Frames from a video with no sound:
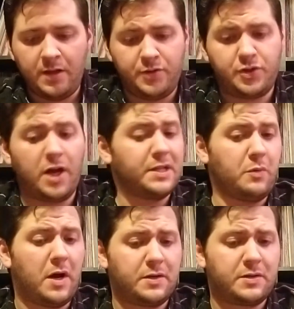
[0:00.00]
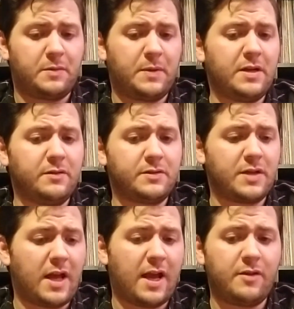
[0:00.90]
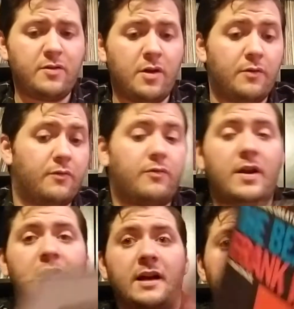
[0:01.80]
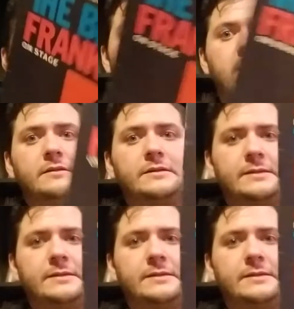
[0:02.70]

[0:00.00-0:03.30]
Jolly What? The Beatles and Frank Ifield.